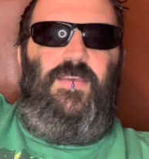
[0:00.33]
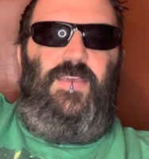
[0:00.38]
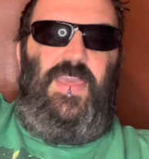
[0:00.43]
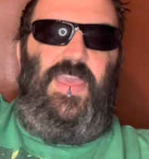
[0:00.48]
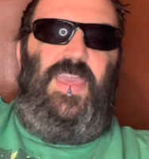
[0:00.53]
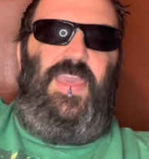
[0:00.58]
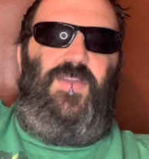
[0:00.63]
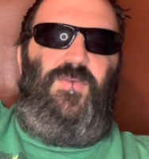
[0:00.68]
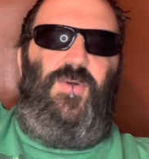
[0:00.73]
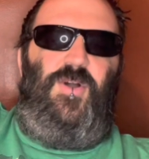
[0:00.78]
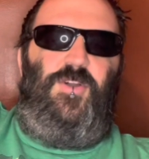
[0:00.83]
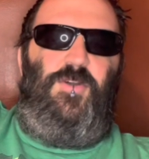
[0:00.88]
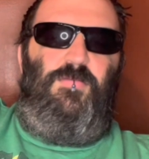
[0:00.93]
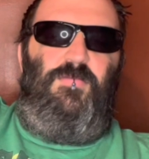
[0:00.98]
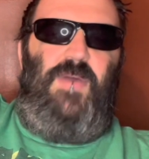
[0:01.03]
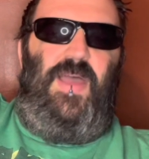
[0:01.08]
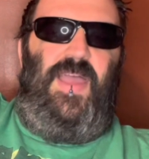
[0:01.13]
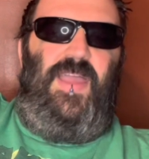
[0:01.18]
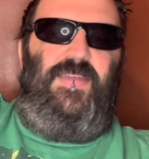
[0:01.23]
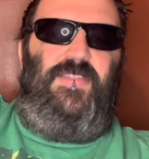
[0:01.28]
Hey, welcome
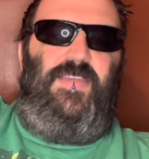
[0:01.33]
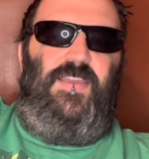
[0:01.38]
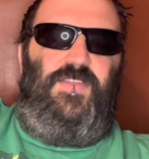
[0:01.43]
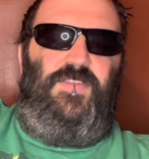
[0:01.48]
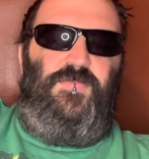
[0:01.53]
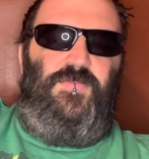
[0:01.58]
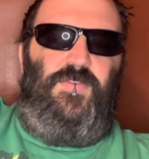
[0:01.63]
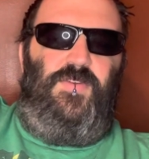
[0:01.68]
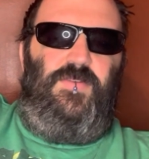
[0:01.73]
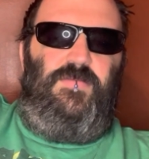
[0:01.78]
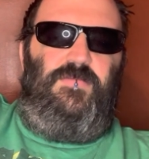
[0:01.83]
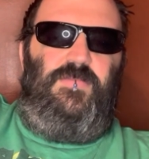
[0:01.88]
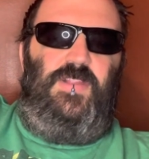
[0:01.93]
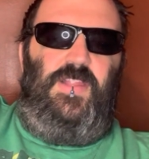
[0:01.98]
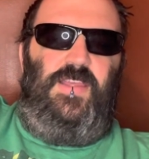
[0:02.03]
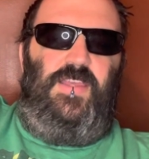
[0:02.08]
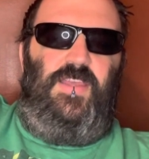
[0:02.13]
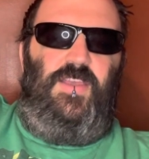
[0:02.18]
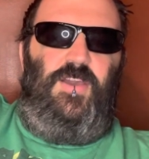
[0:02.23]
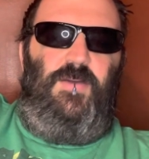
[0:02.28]
back. Thanks for
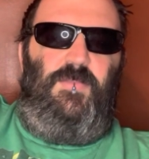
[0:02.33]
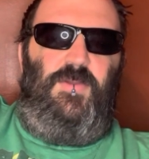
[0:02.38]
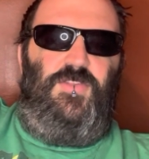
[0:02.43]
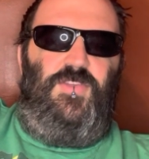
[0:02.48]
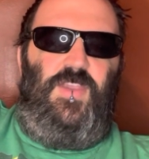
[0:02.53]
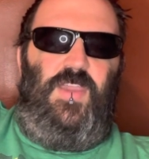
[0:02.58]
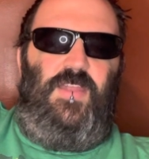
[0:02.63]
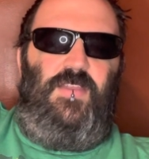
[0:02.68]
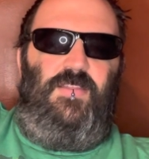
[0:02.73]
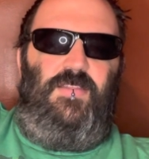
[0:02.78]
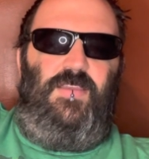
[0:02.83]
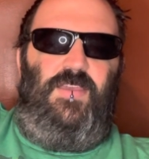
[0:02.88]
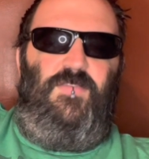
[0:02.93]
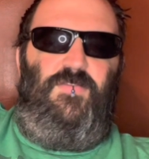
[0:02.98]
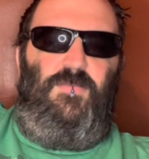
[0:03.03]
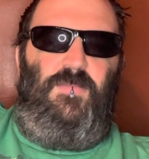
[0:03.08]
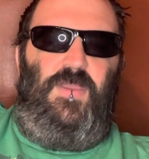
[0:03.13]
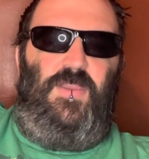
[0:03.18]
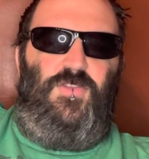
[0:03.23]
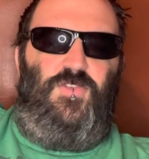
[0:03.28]
clicking on my channel and
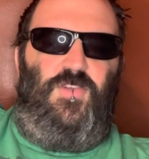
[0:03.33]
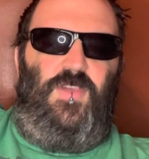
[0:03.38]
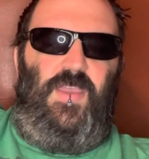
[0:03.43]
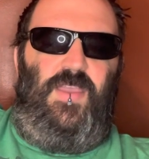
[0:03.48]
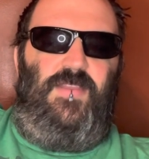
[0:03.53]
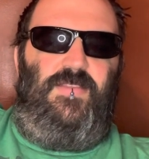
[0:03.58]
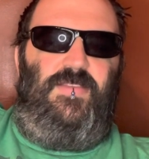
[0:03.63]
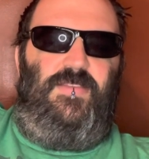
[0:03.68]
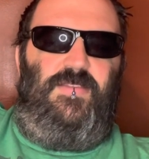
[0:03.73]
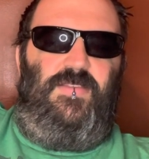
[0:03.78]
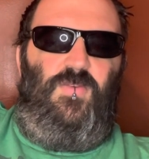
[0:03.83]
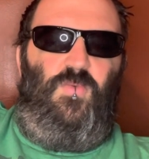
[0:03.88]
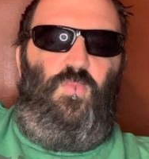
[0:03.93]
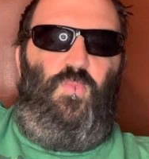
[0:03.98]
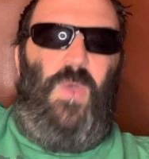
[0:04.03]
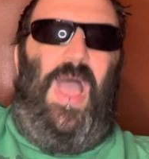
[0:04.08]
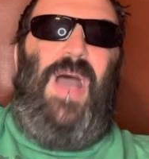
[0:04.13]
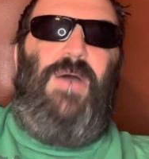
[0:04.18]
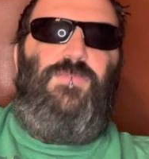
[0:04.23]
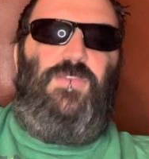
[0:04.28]
giving me a chance to
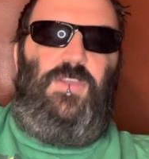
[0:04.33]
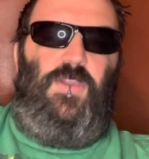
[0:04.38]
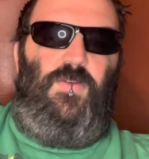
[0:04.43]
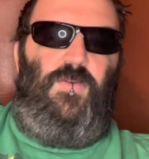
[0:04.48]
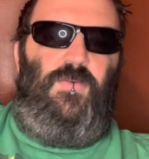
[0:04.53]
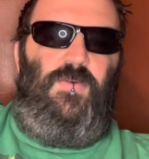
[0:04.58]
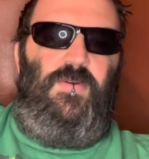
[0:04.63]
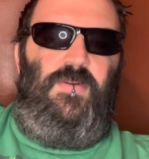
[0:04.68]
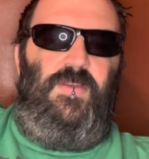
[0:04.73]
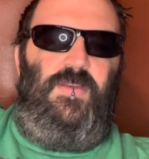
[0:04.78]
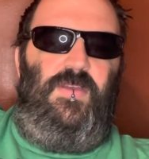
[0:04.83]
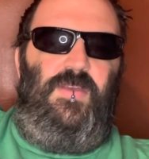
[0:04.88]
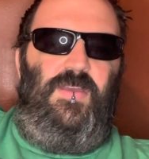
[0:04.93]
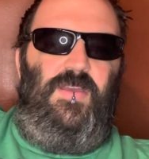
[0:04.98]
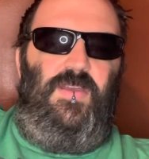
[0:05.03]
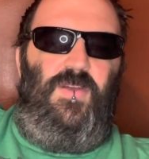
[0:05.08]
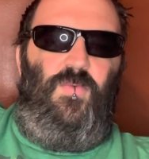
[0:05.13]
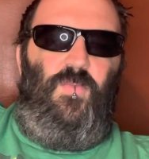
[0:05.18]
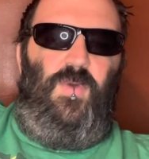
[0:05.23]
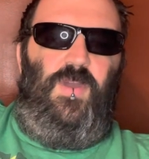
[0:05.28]
wow you
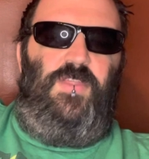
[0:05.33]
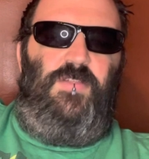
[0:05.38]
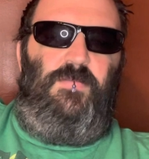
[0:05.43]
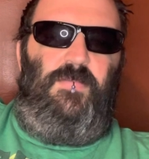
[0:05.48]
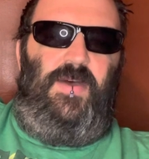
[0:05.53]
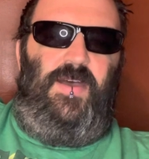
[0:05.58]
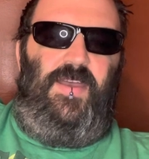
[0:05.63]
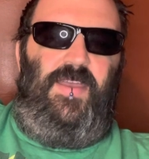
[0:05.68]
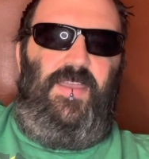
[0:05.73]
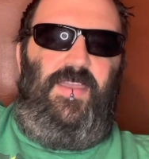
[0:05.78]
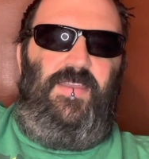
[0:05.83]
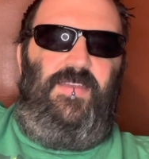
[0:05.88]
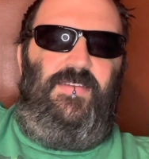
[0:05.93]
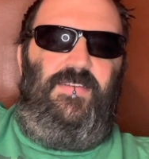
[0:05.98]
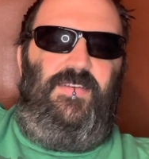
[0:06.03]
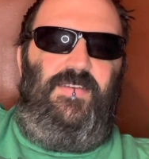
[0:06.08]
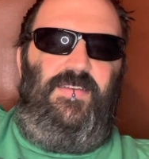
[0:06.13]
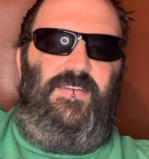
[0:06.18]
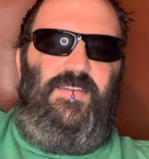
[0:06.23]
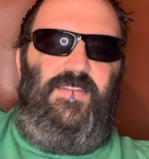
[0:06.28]
with my
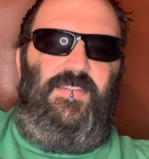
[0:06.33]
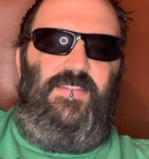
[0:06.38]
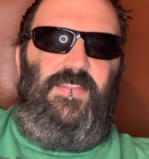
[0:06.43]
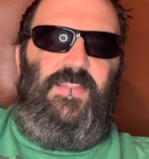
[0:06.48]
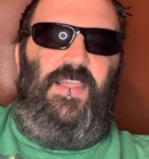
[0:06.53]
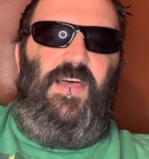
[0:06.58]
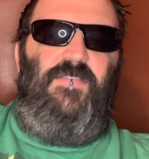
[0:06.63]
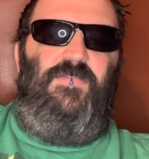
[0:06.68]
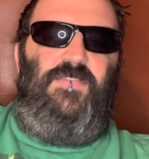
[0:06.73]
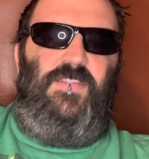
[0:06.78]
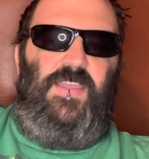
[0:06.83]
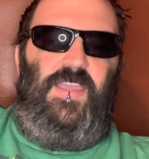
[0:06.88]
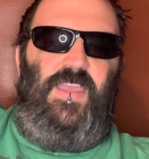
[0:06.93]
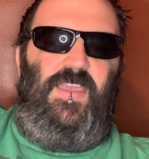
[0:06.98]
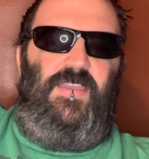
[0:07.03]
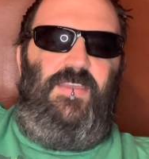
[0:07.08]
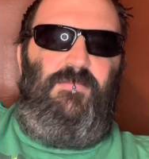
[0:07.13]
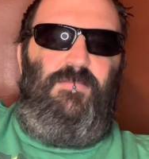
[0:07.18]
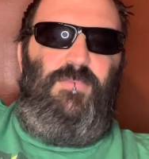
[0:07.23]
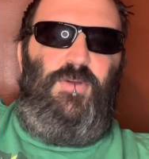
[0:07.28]

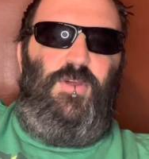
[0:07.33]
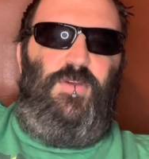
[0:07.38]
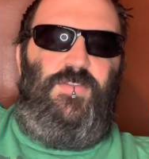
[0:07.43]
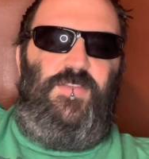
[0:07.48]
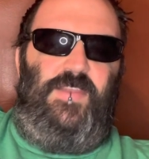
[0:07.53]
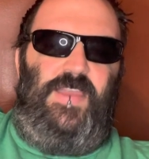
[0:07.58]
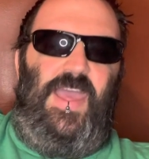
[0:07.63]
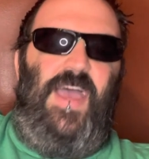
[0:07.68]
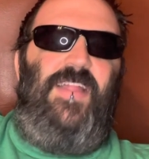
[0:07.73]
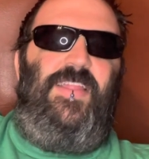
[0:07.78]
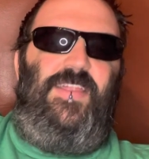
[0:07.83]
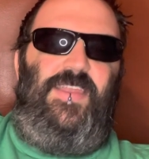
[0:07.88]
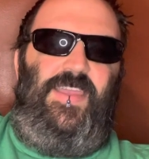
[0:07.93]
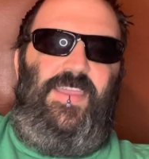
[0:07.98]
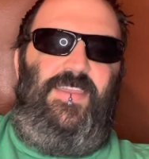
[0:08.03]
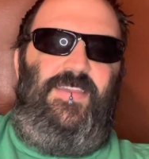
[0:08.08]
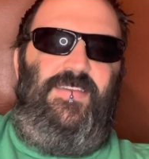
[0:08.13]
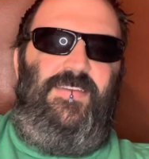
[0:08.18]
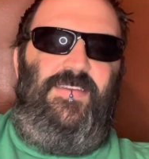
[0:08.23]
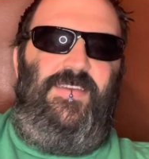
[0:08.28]
lovely
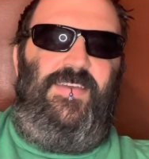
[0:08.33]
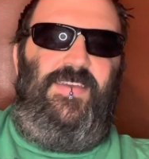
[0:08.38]
personality.